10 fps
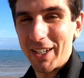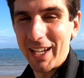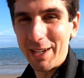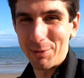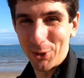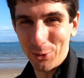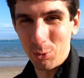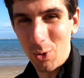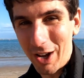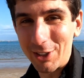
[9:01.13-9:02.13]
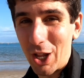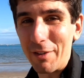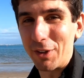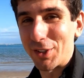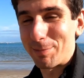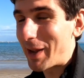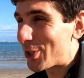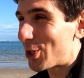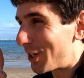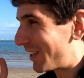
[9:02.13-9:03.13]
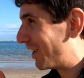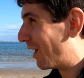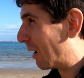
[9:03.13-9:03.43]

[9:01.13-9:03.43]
and heaps of wildlife, especially